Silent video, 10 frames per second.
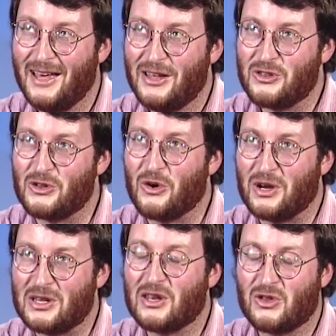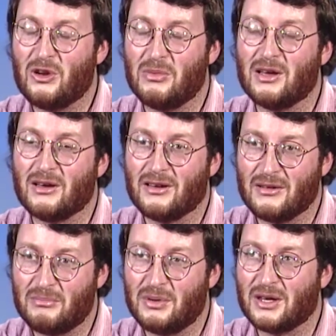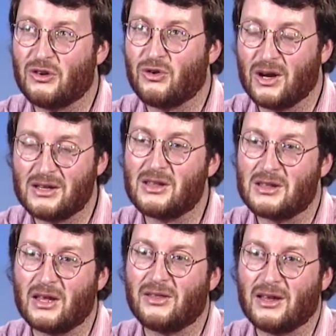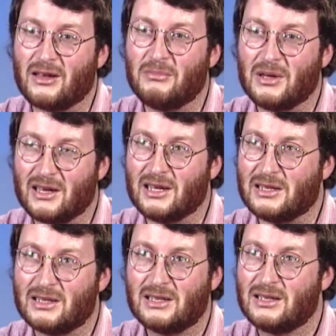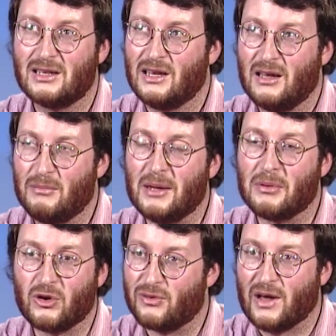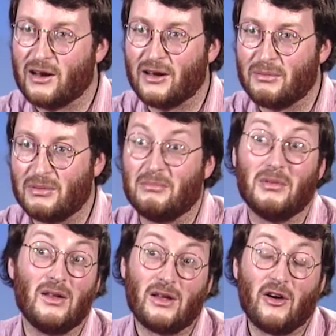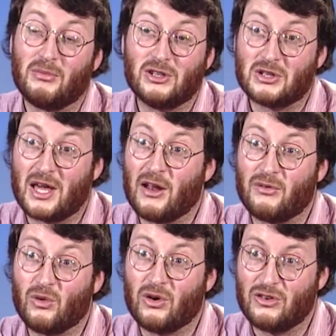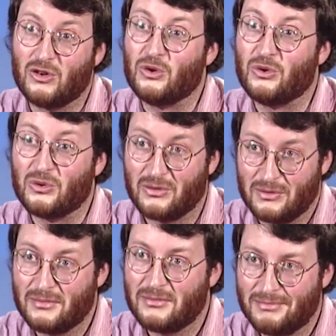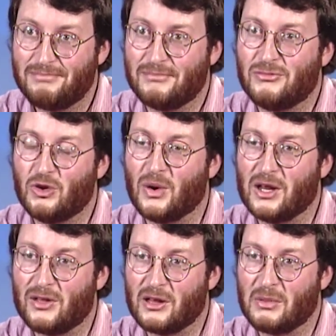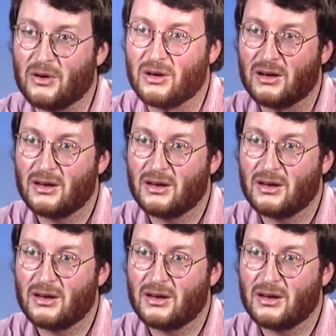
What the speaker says: So it's going to be a big crisis, I think, because people are fed up and the government just can't afford to do anything about it.